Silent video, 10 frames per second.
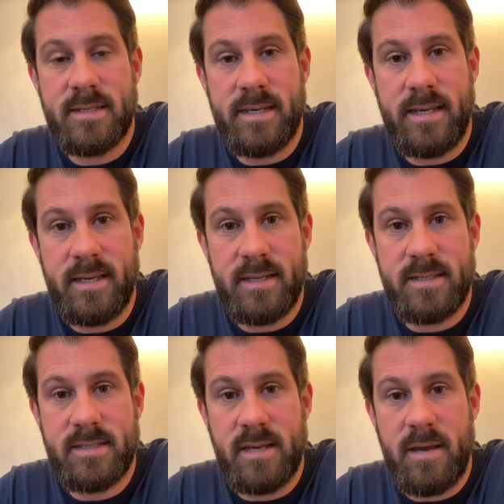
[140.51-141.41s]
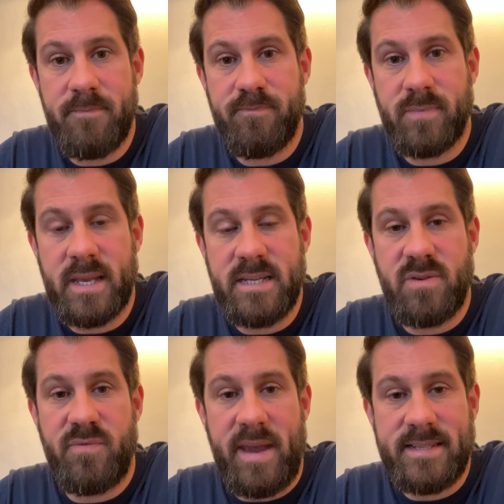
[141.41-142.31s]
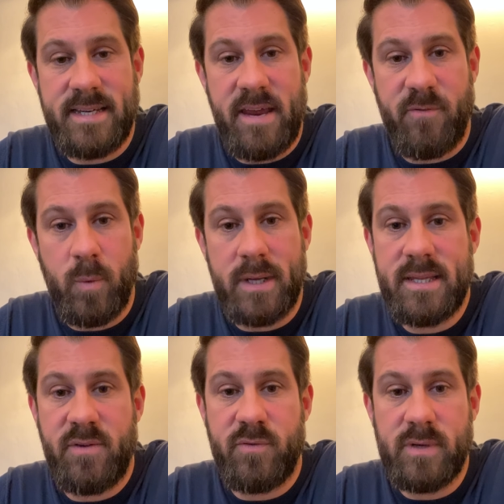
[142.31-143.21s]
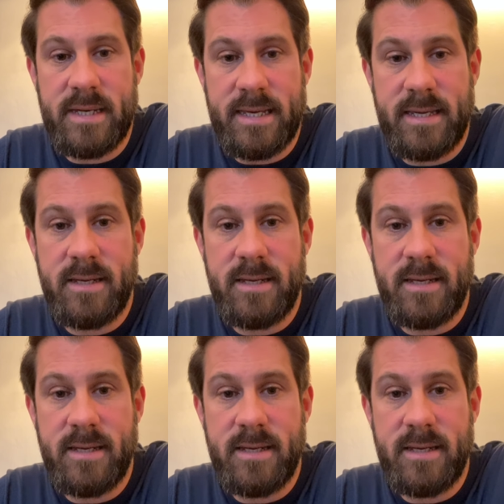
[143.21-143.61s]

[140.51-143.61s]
it's affecting everyone differently.